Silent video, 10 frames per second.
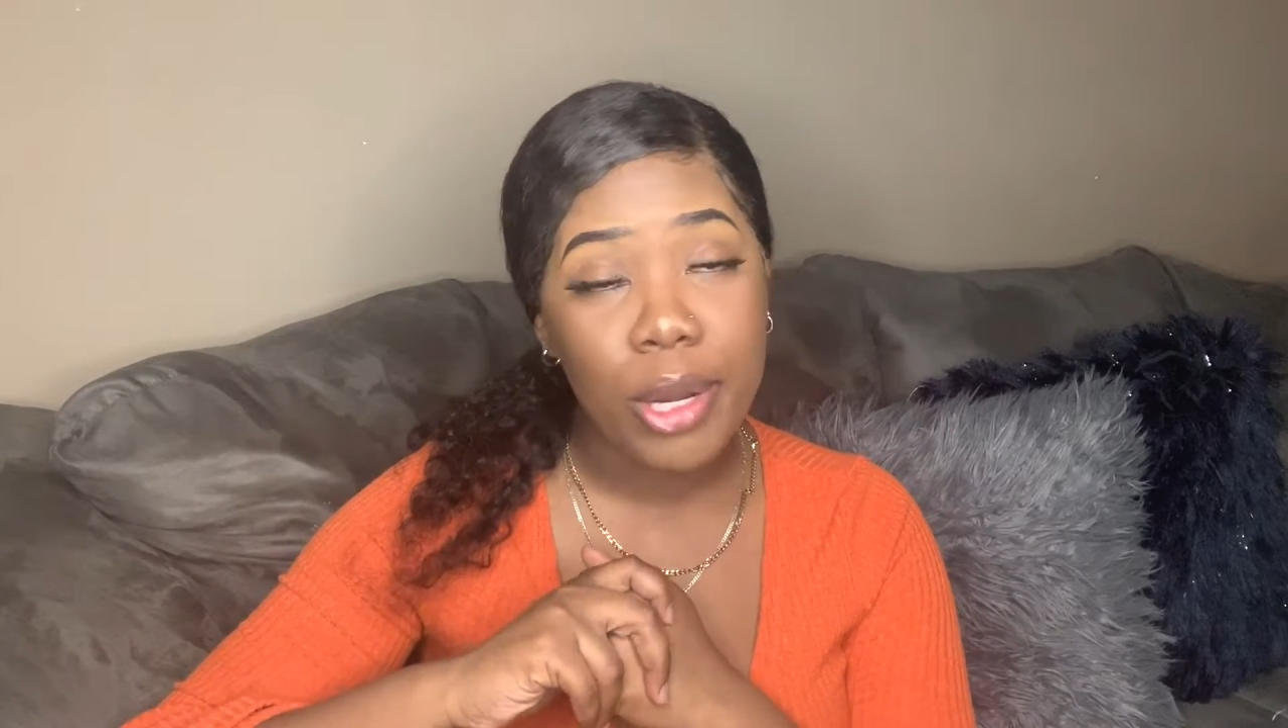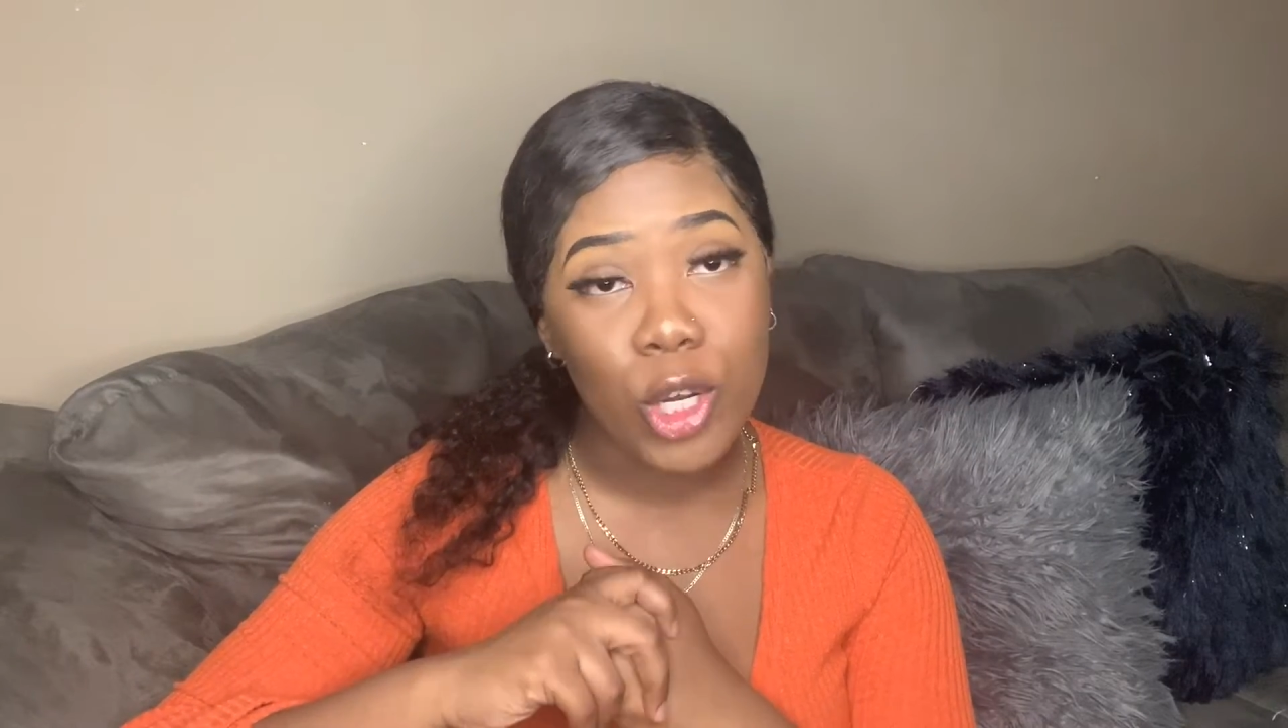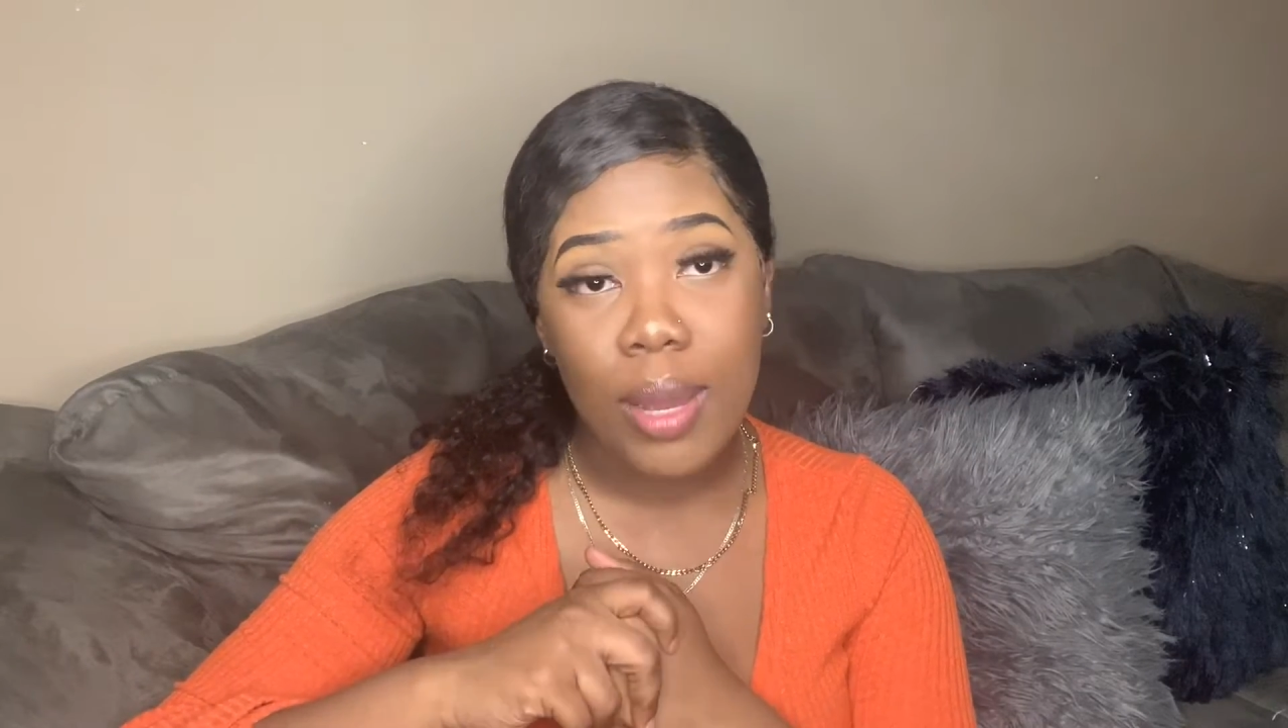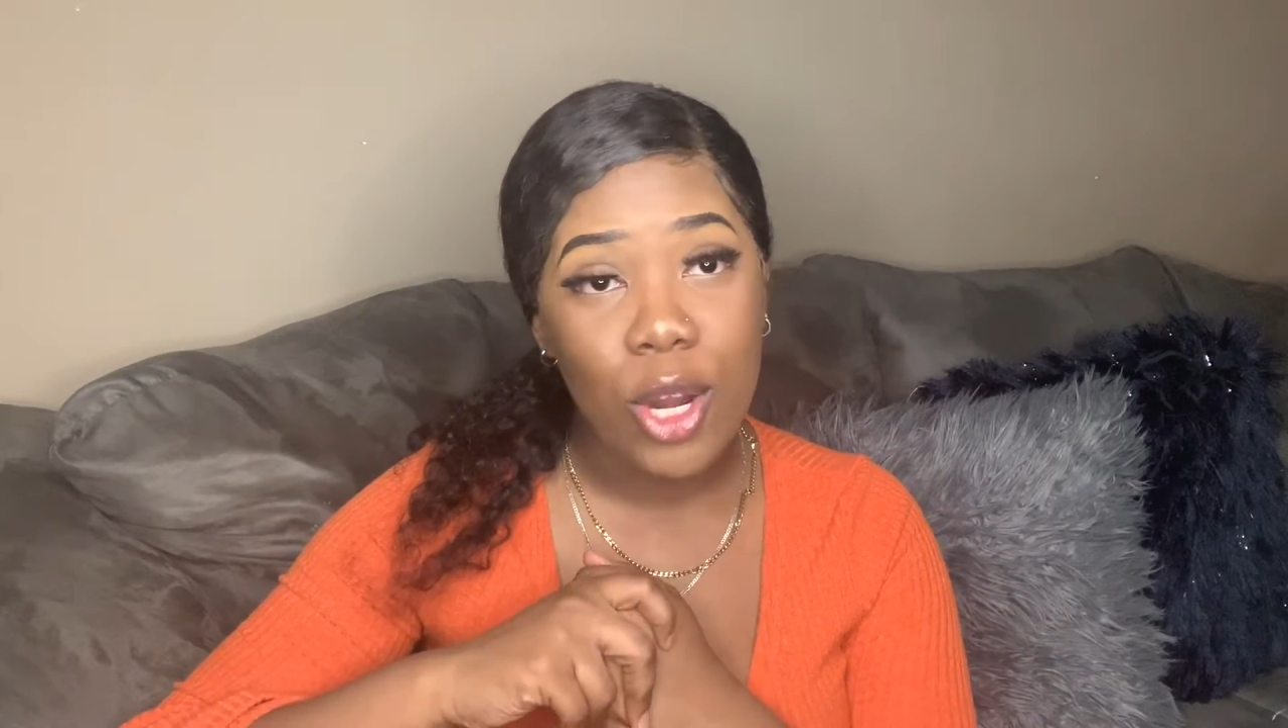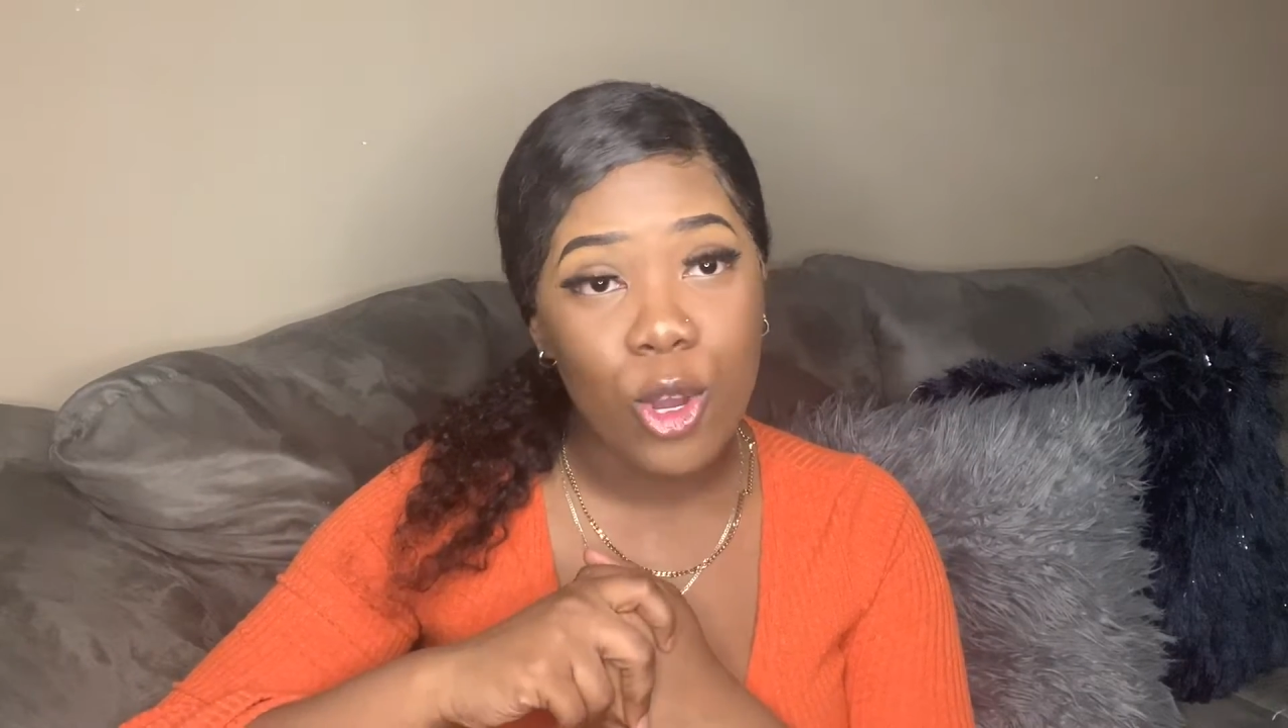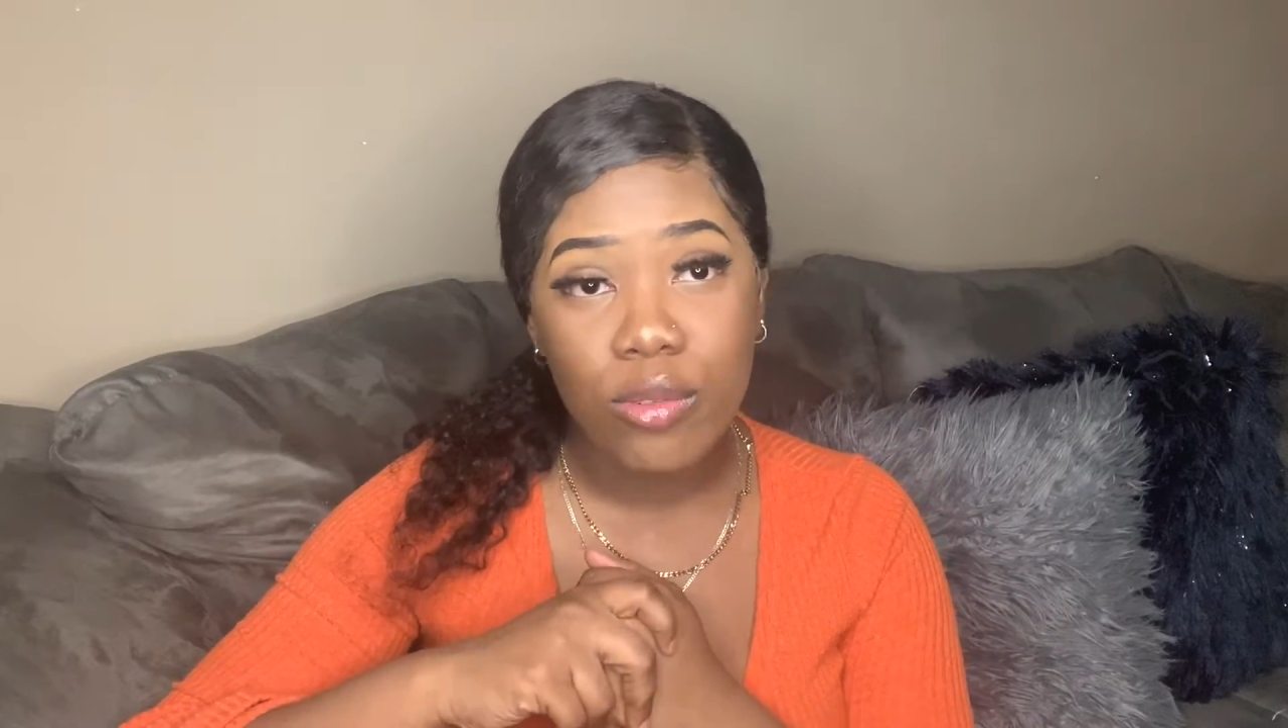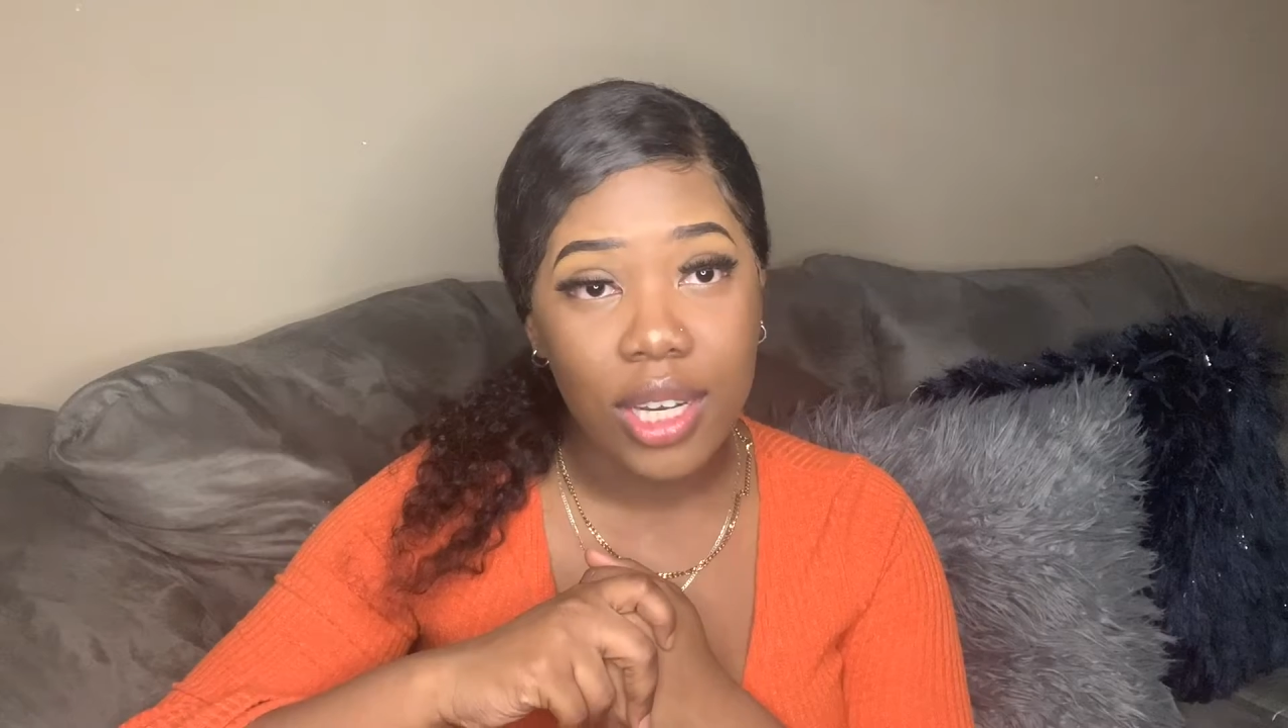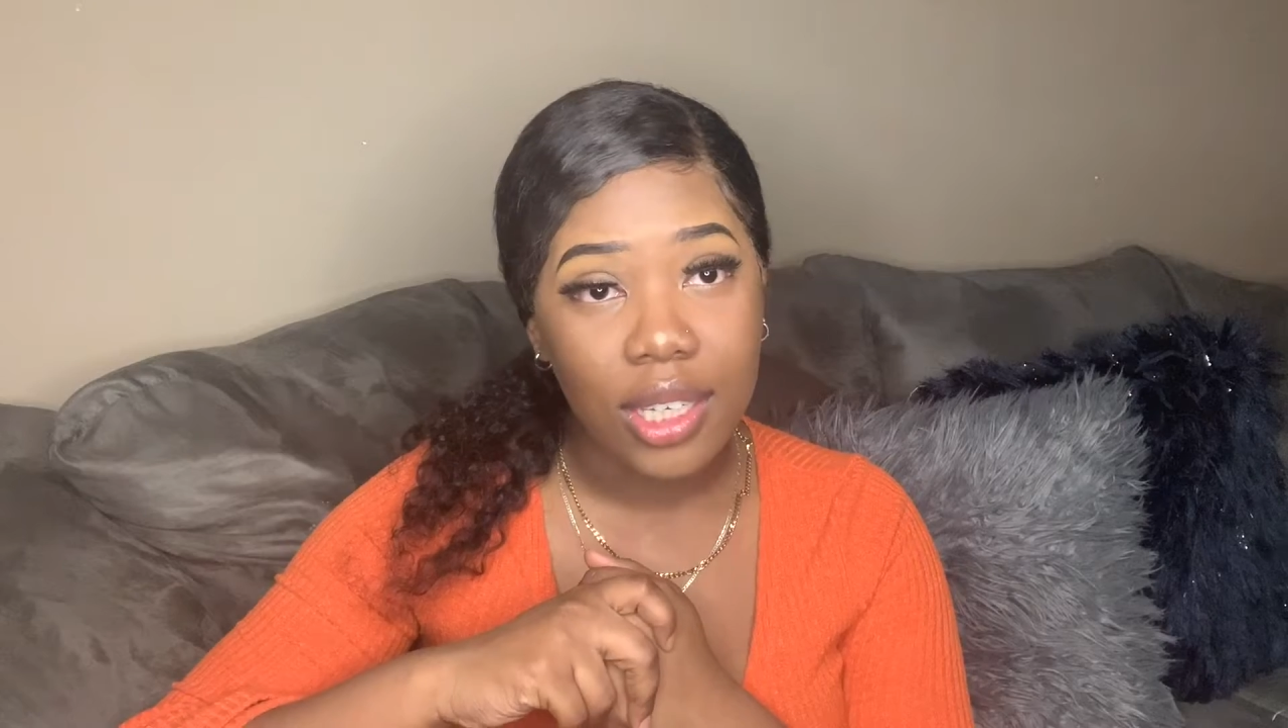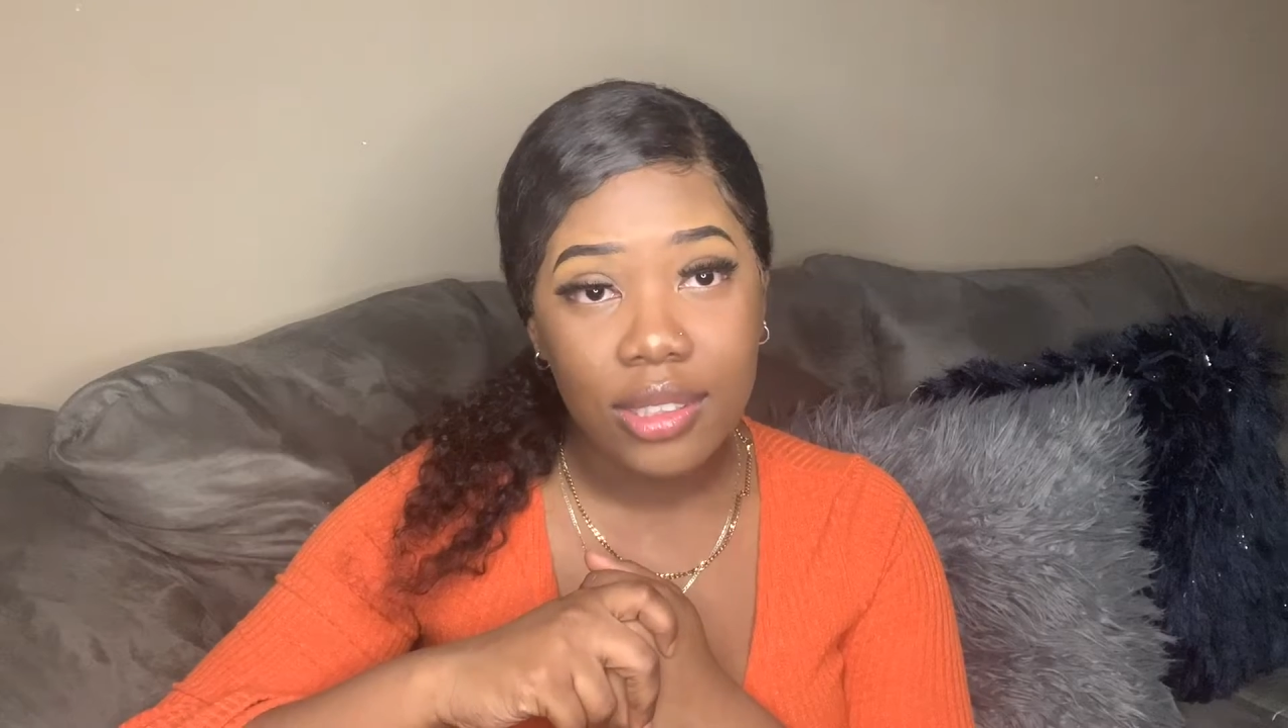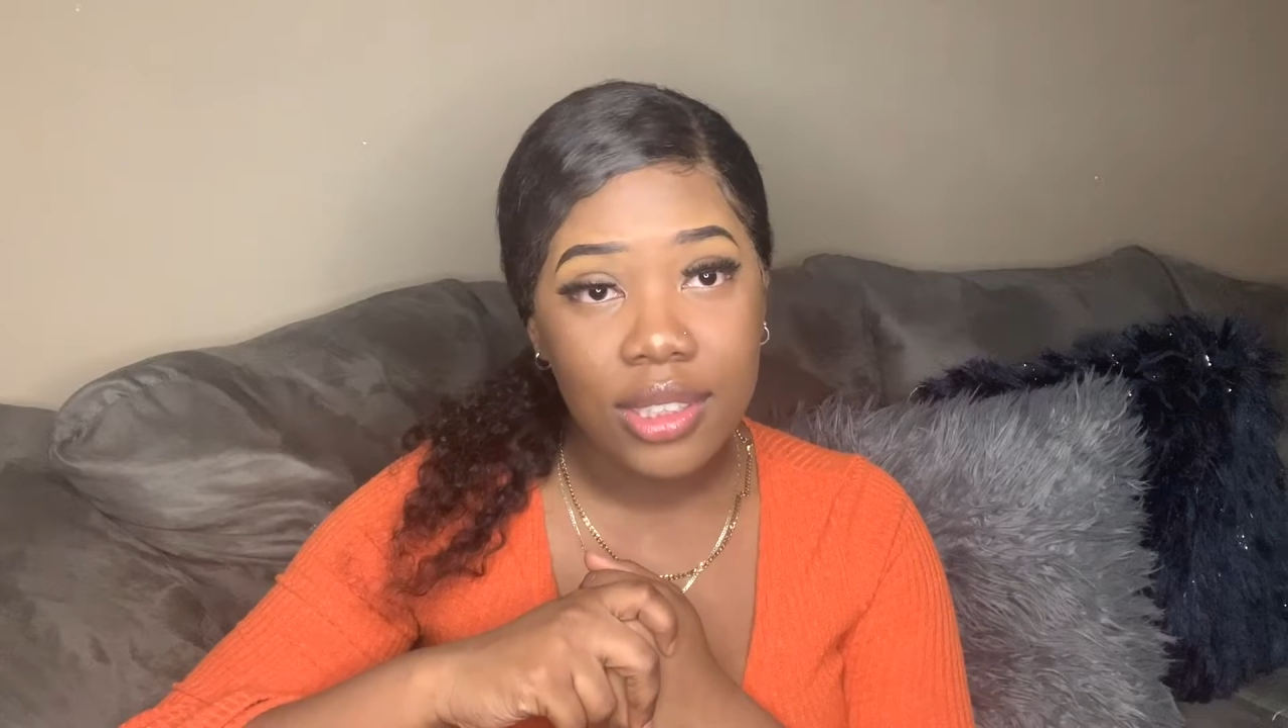bring nobody
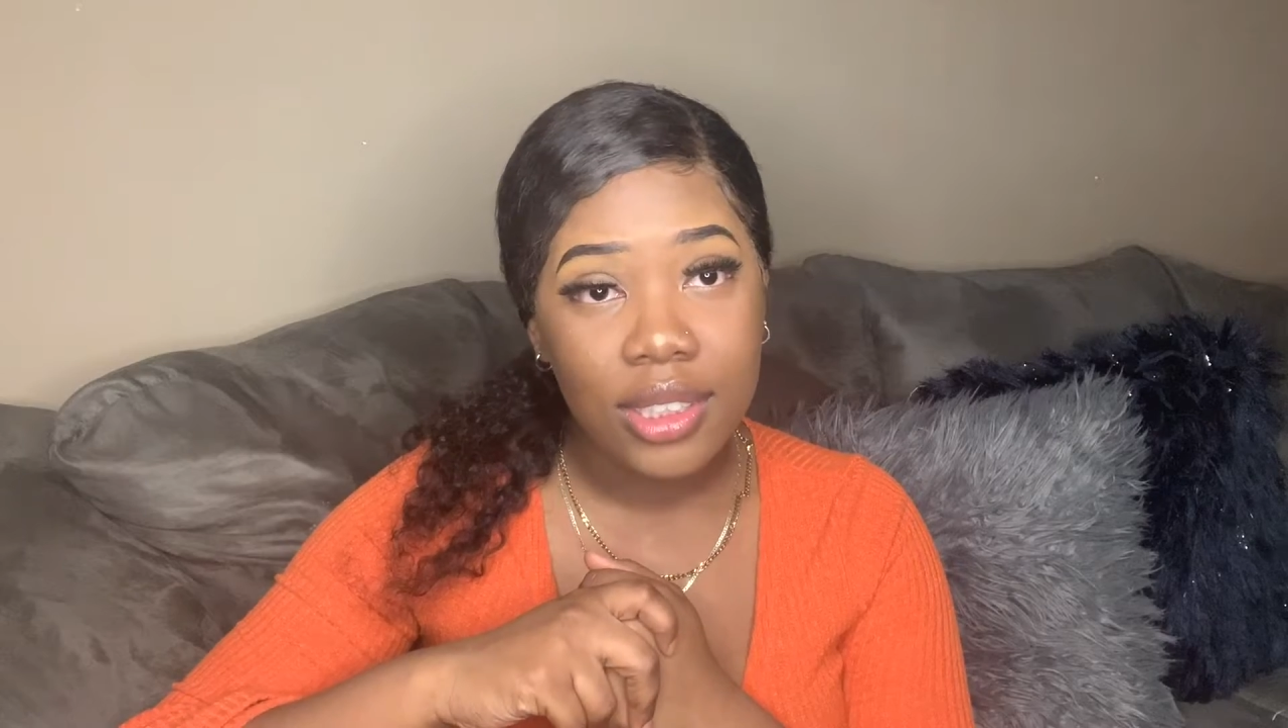over